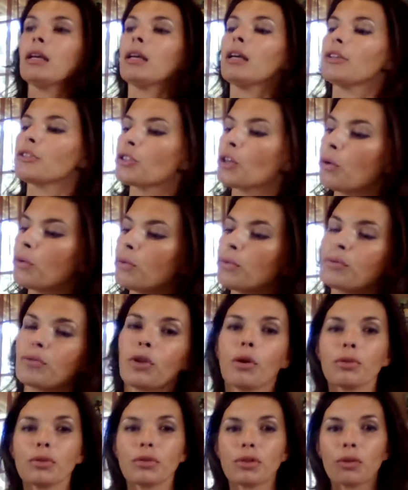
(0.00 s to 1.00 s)
So,
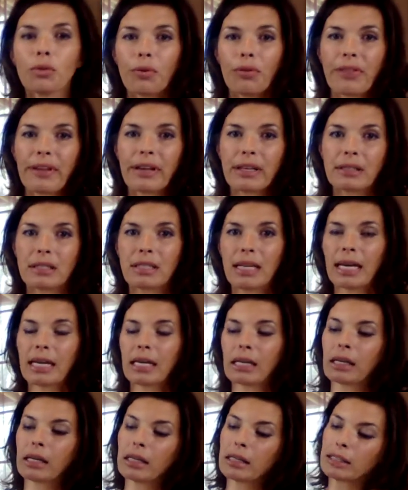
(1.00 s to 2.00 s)
those are things to take
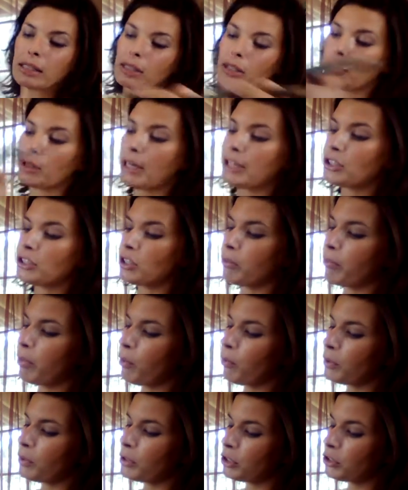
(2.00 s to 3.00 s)
in consideration. But
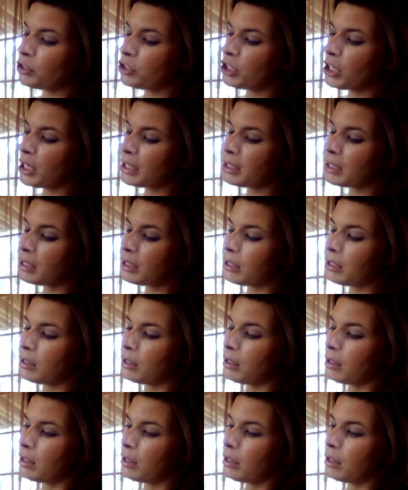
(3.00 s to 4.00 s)
when you're just
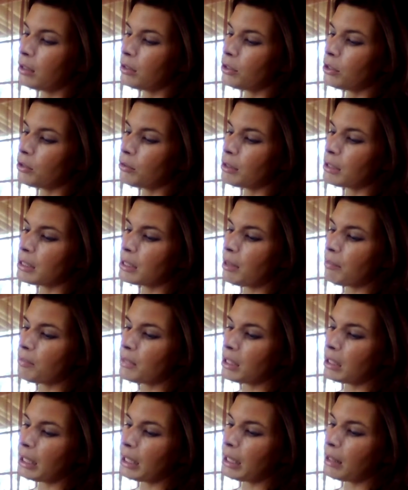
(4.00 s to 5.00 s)
doing
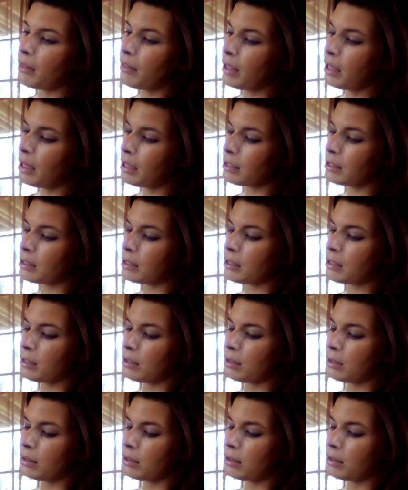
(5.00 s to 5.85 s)
something like this,